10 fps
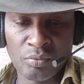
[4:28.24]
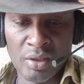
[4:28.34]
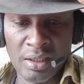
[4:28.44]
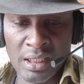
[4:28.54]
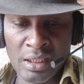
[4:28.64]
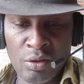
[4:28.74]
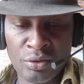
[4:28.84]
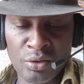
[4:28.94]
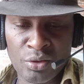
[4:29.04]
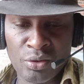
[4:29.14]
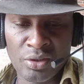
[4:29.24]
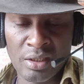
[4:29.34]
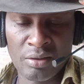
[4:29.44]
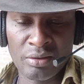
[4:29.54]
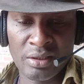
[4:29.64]
It goes on to
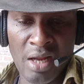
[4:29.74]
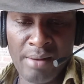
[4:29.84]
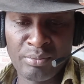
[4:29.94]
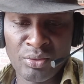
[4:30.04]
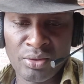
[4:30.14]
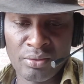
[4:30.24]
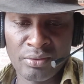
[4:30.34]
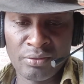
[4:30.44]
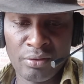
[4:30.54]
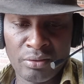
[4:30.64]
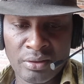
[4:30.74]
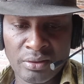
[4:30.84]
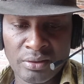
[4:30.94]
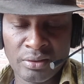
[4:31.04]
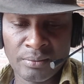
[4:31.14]
set out the terms of
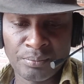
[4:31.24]
defaulters